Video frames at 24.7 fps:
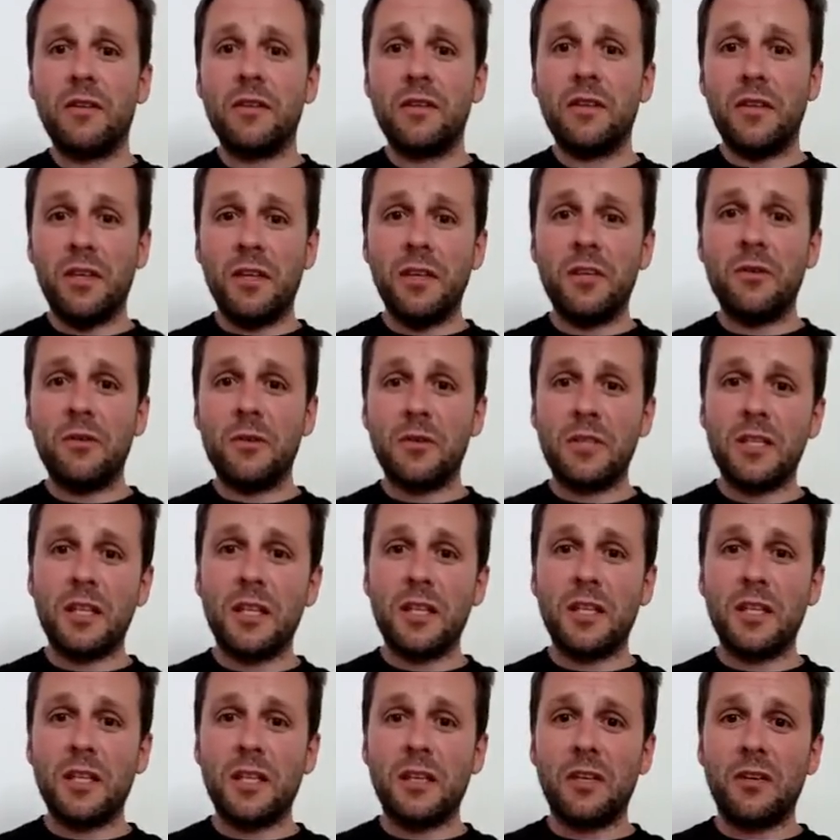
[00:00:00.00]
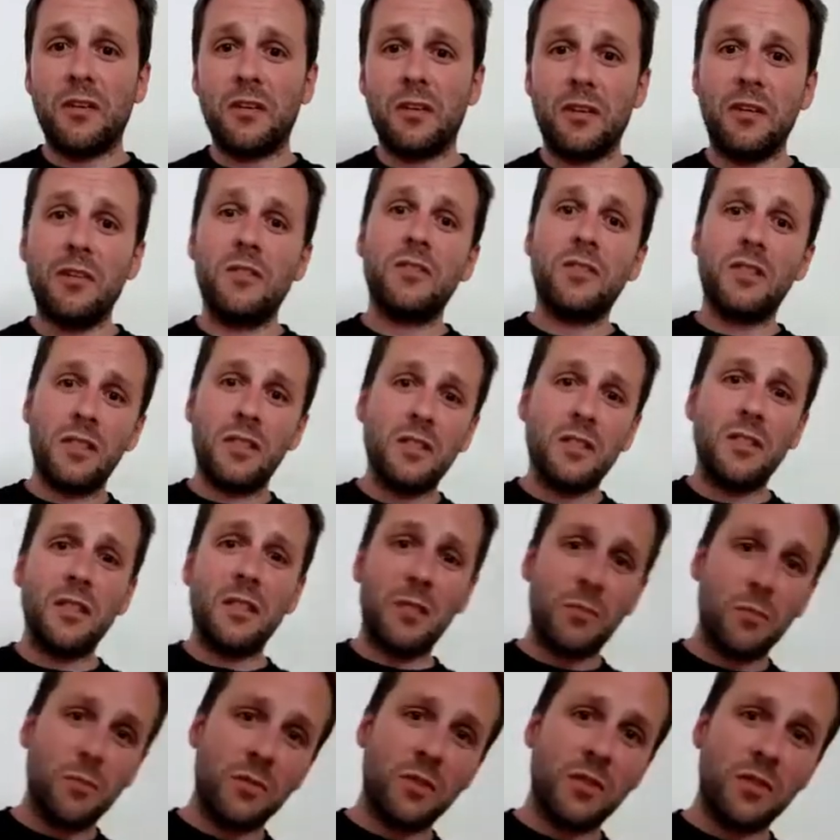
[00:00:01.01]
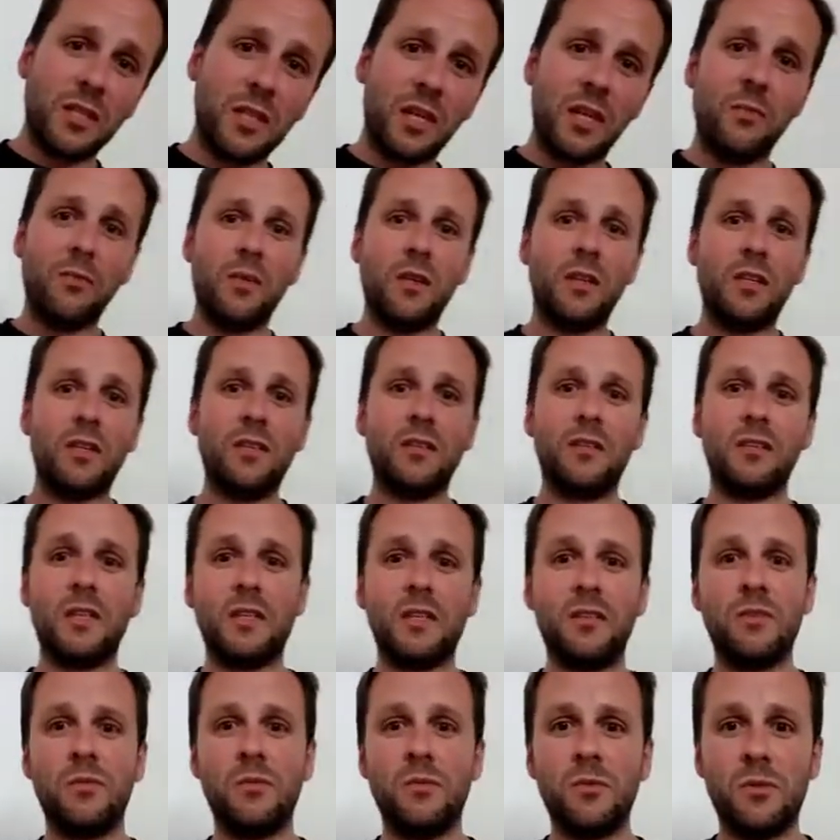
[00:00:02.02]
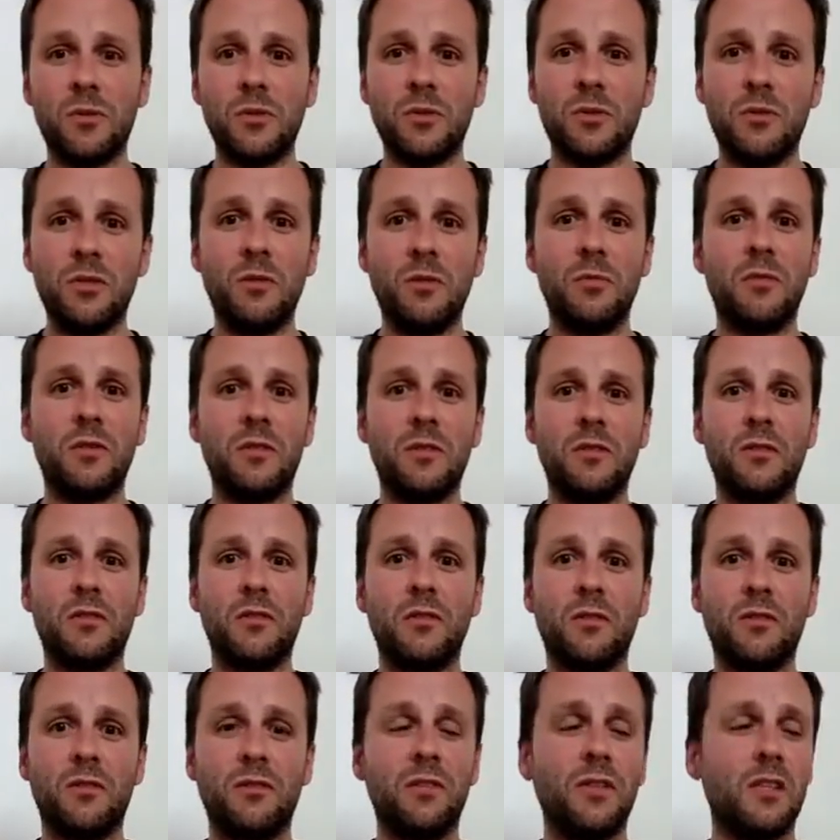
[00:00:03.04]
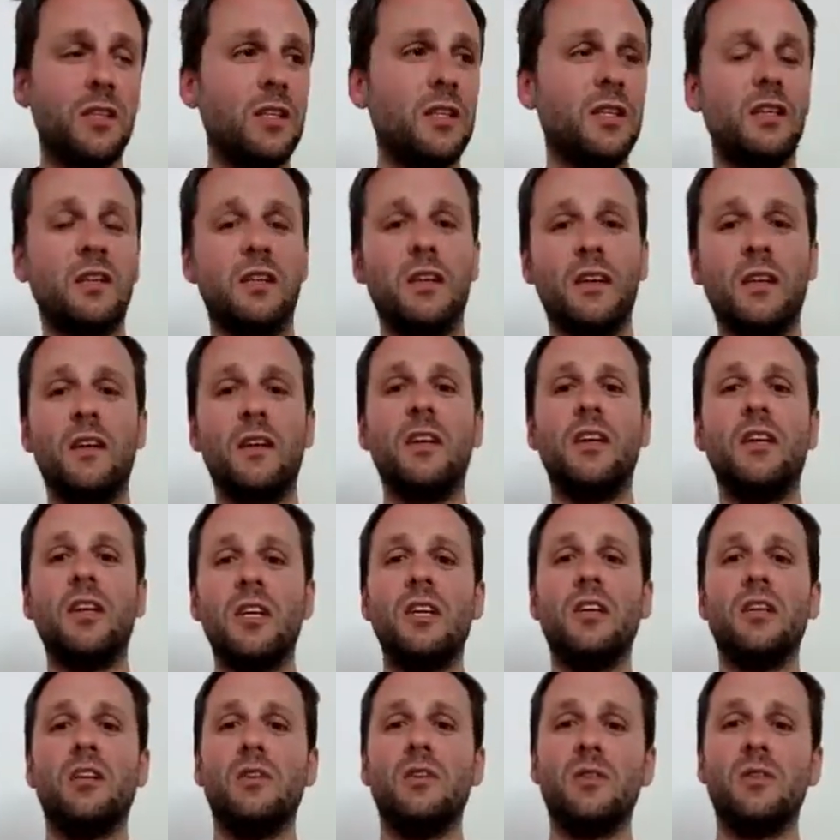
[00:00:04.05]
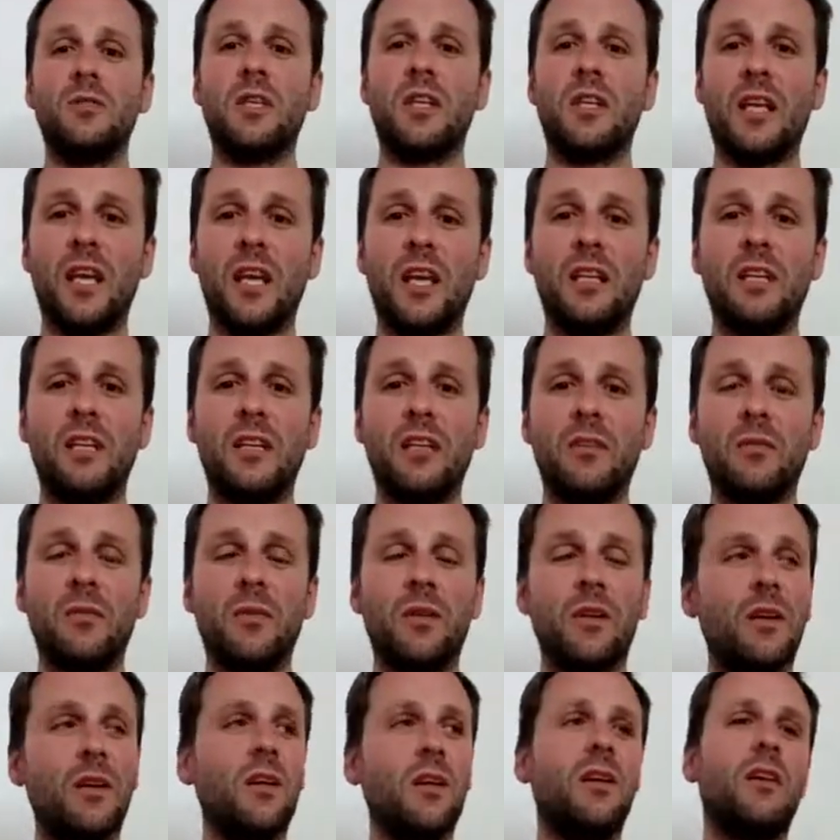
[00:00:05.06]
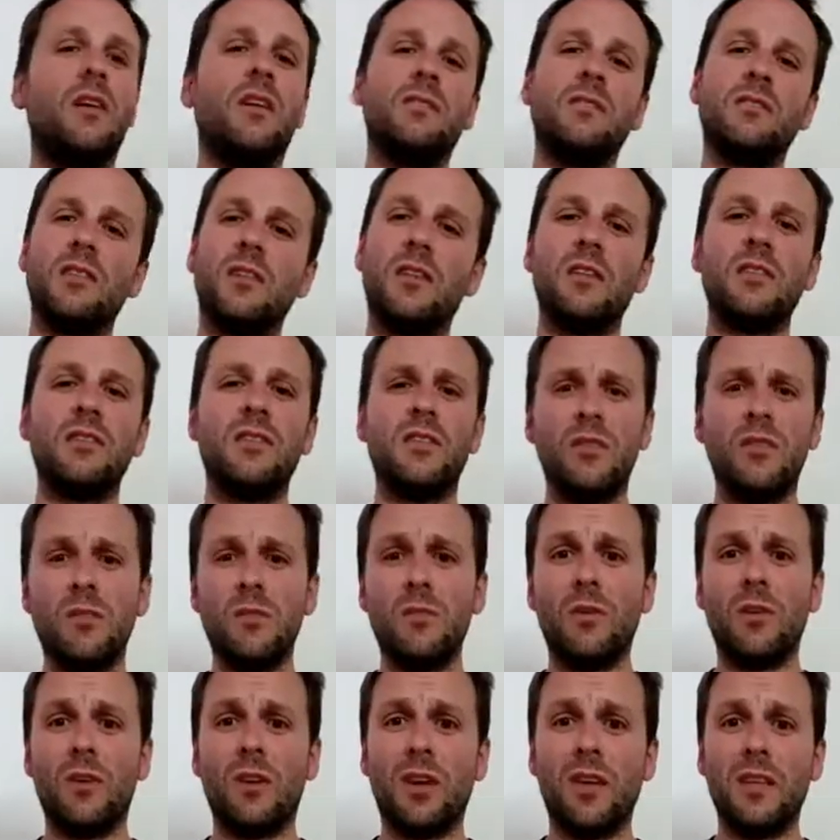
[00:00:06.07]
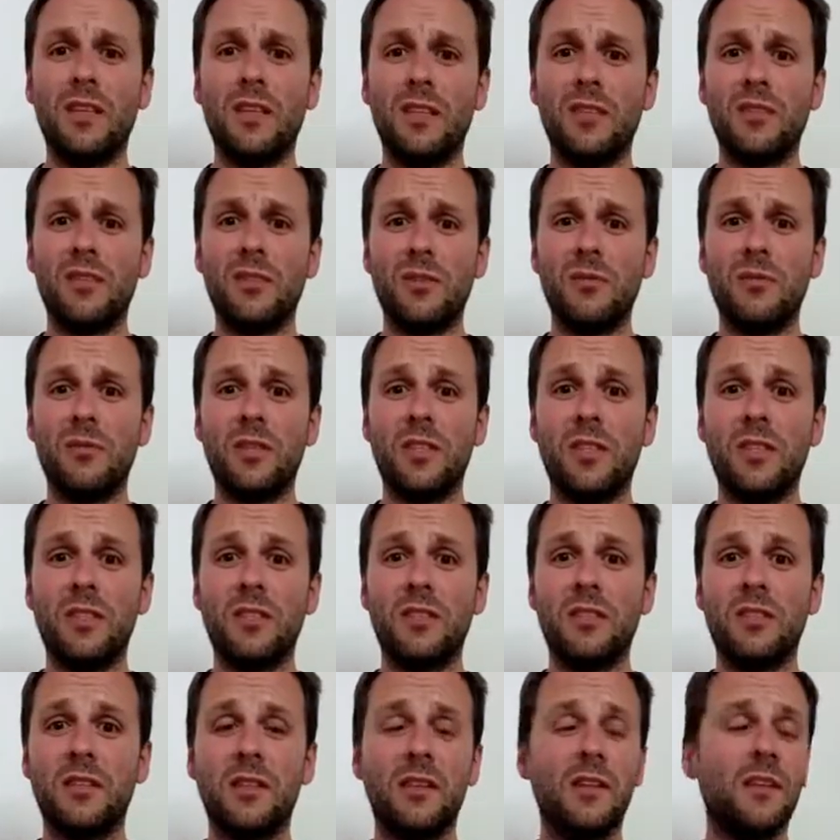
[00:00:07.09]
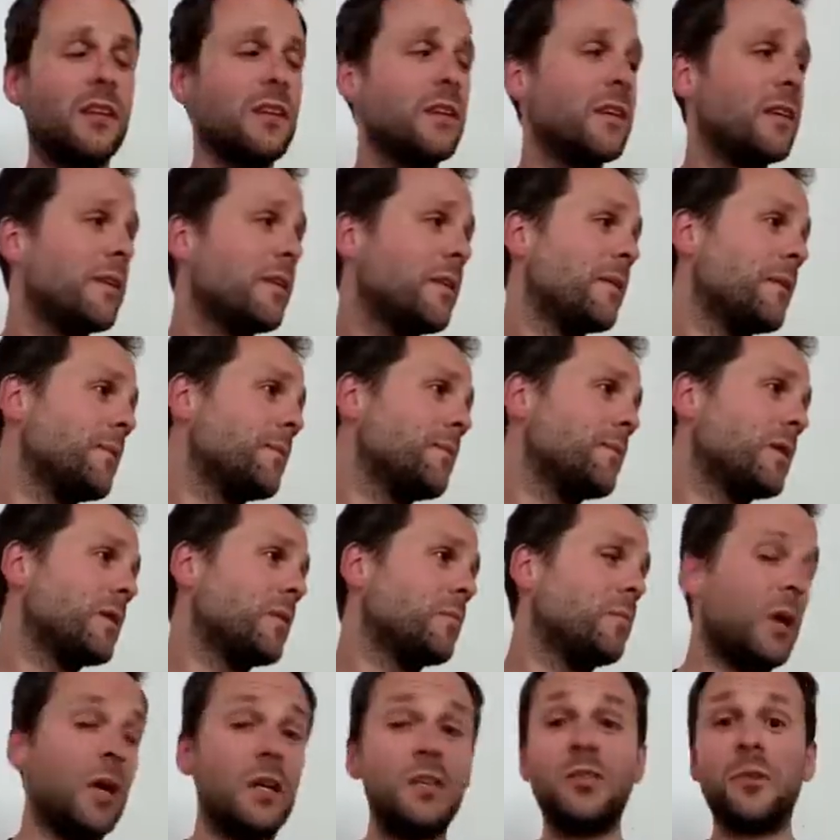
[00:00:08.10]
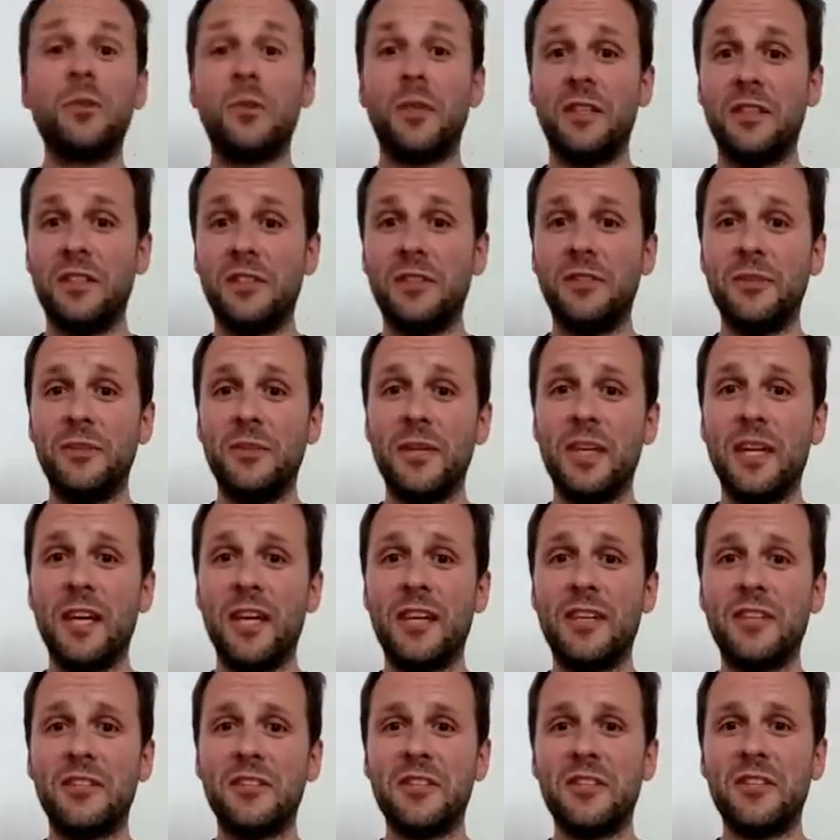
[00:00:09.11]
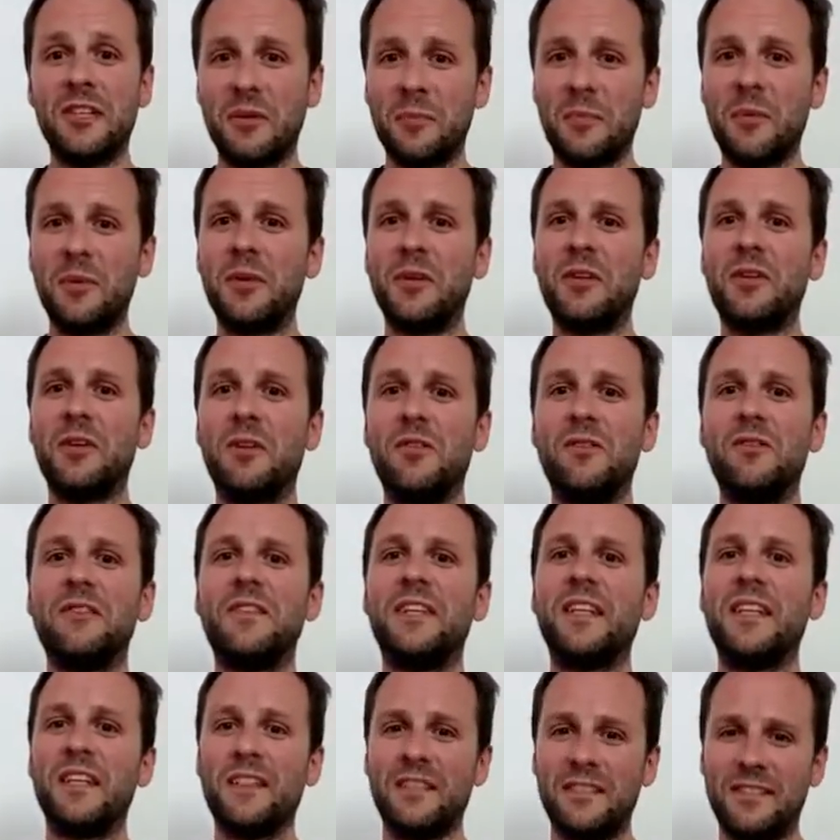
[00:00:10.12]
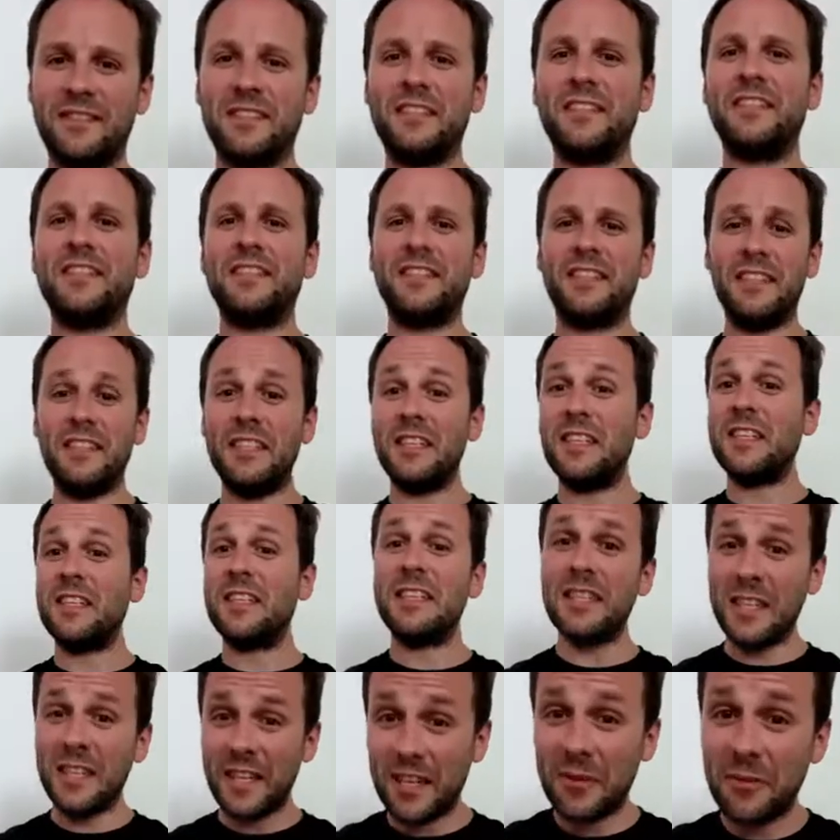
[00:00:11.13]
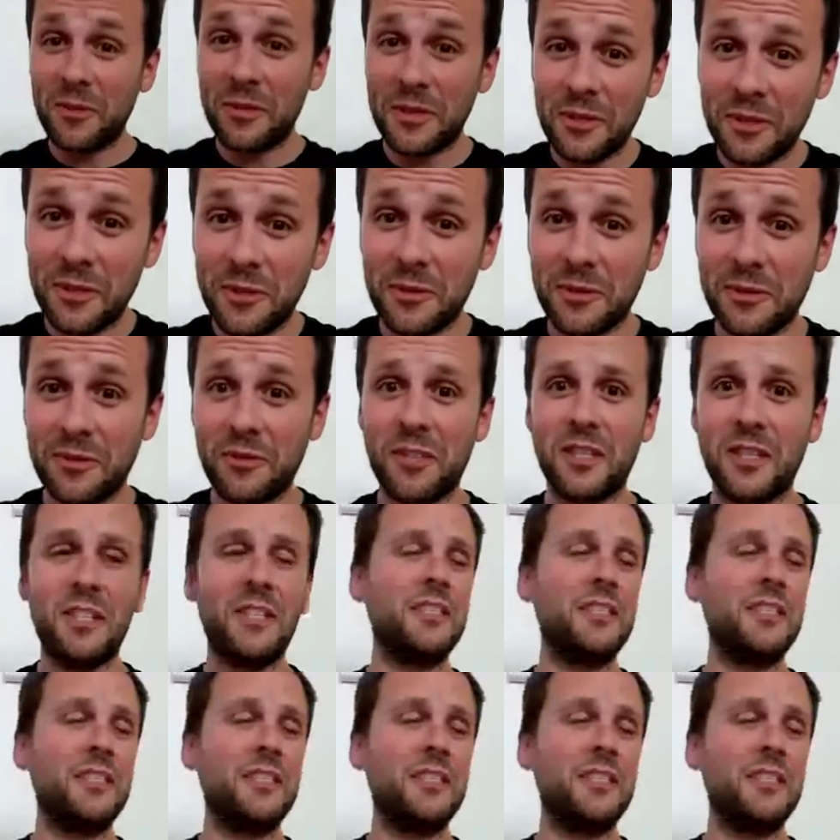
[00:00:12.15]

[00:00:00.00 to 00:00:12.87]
Your ego will tell you that you are until 6 months' time when it gets towards Christmas and stuff, and then you're eating loads again, and then you'll be like, oh no, do you know what? I need to do this, but I'll do it in the new year. So then you put it off, and you can see how this goes, right?